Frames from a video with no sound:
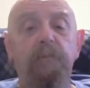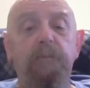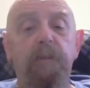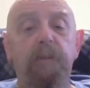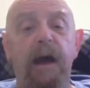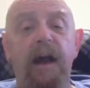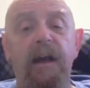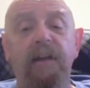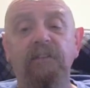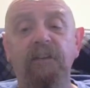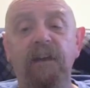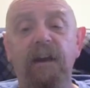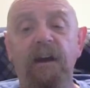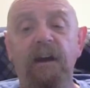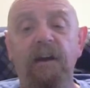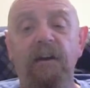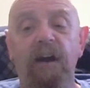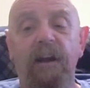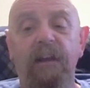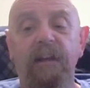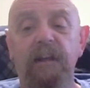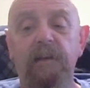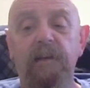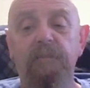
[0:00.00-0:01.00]
back there.
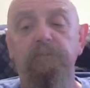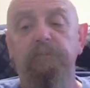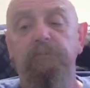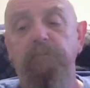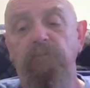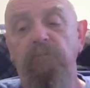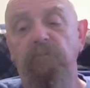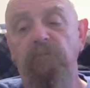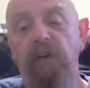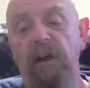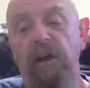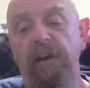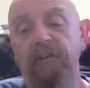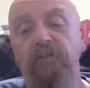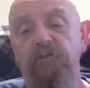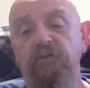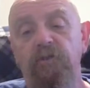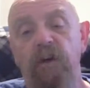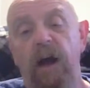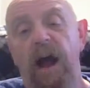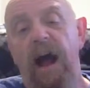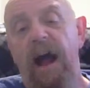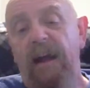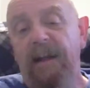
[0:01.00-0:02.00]
I keep running
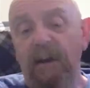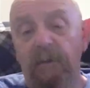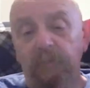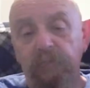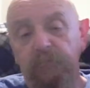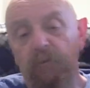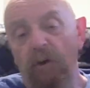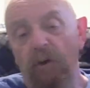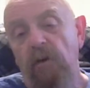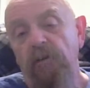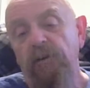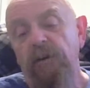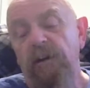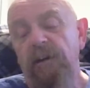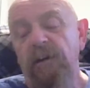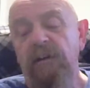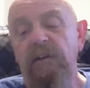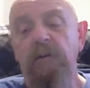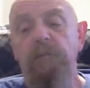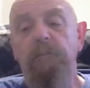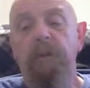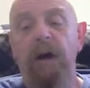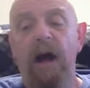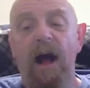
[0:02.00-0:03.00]
track. I'm throwing it
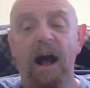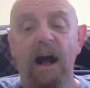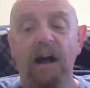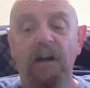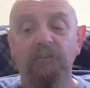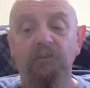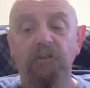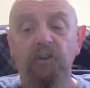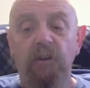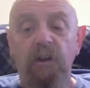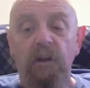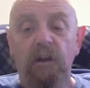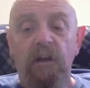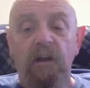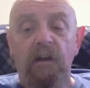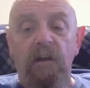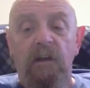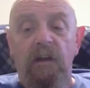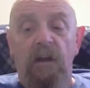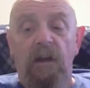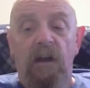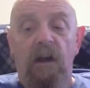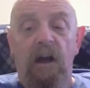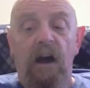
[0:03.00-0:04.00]
in the box.
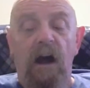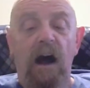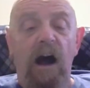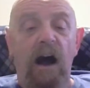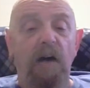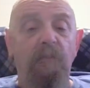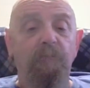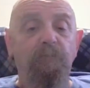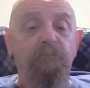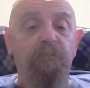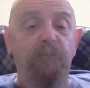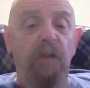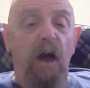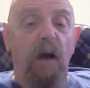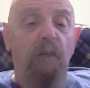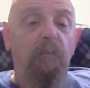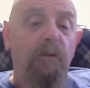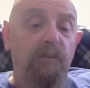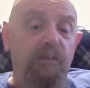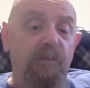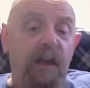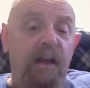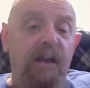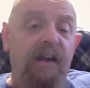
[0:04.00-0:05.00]
I'm going
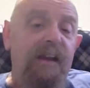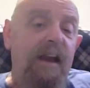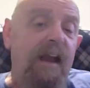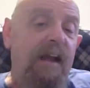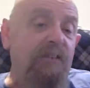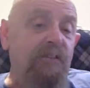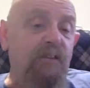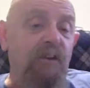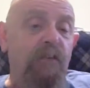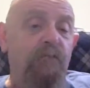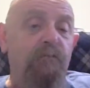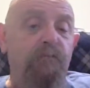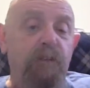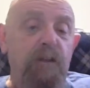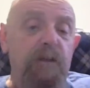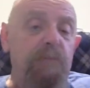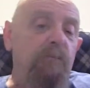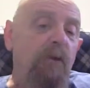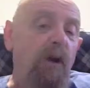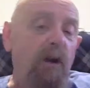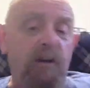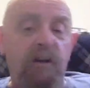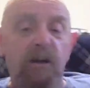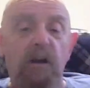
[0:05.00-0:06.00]
to take it out to the flea
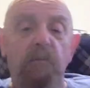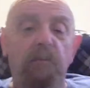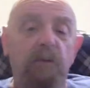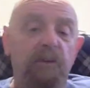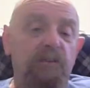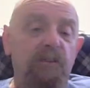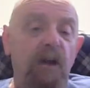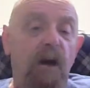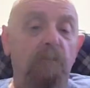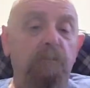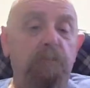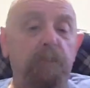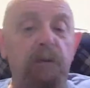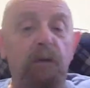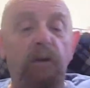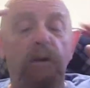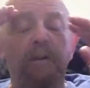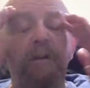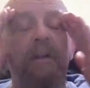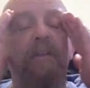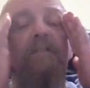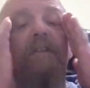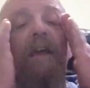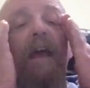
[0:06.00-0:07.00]
market. I'm going to dump it
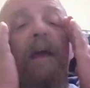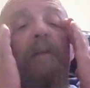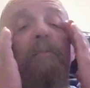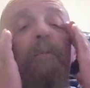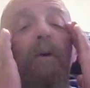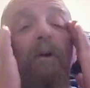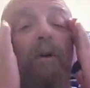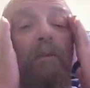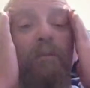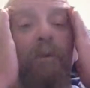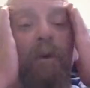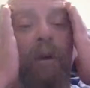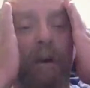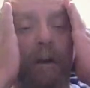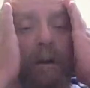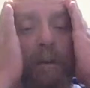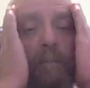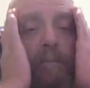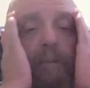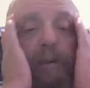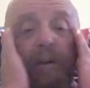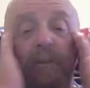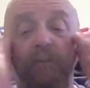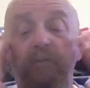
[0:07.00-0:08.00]
on a table, and we're going to
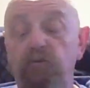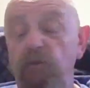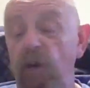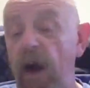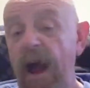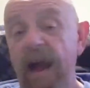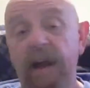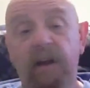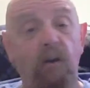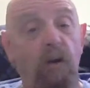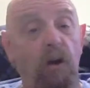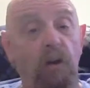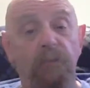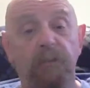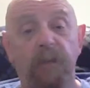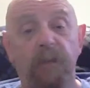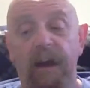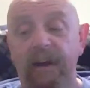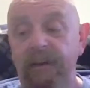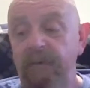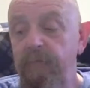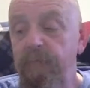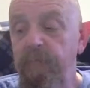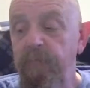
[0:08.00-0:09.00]
build track all
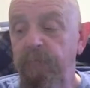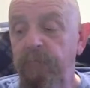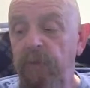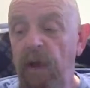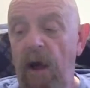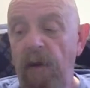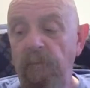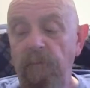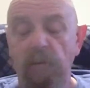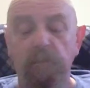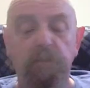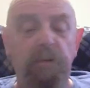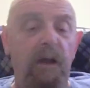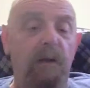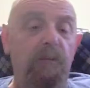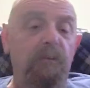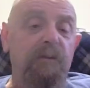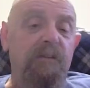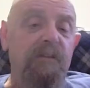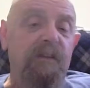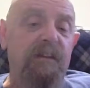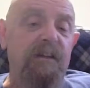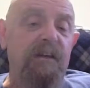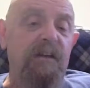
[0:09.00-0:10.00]
day. I'm going to play
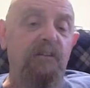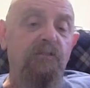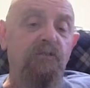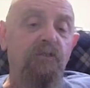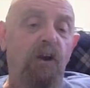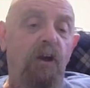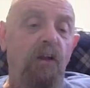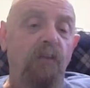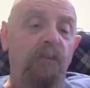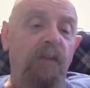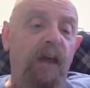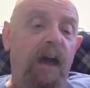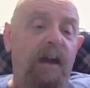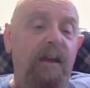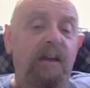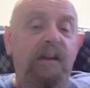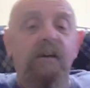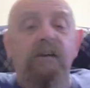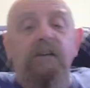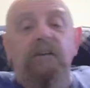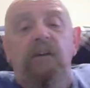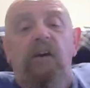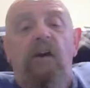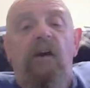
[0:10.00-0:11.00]
with the kids all day.
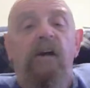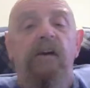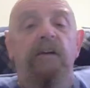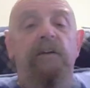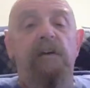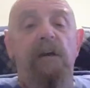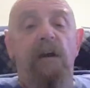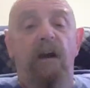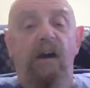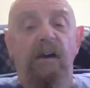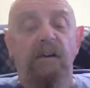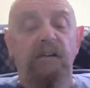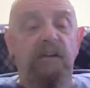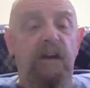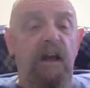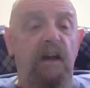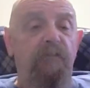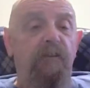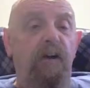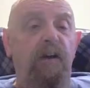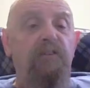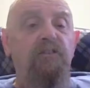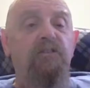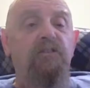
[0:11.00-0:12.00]
If
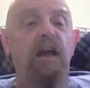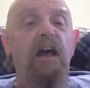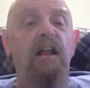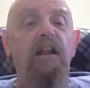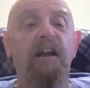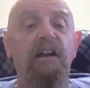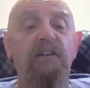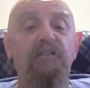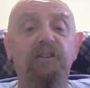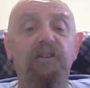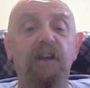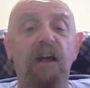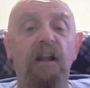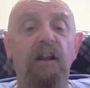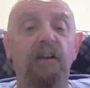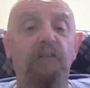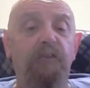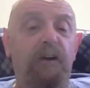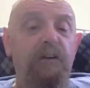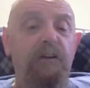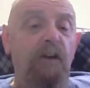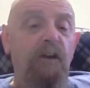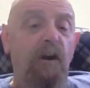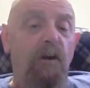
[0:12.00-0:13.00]
I sell, I sell. If
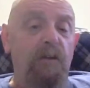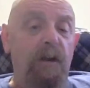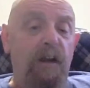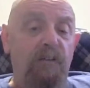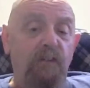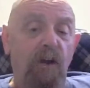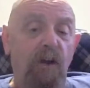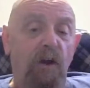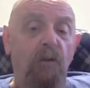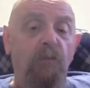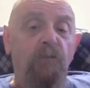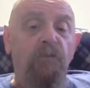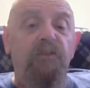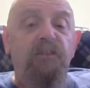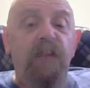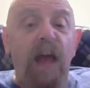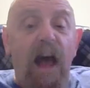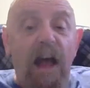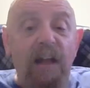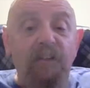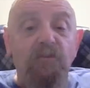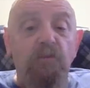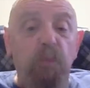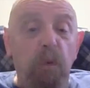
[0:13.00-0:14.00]
I don't, I don't.
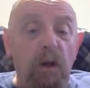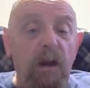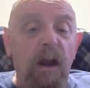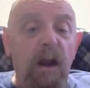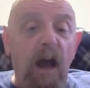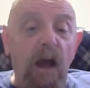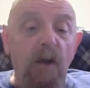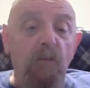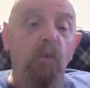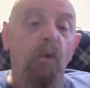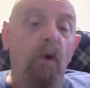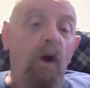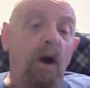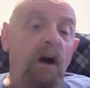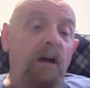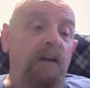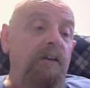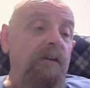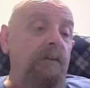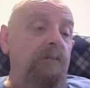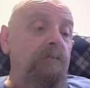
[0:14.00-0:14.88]
That's what I want.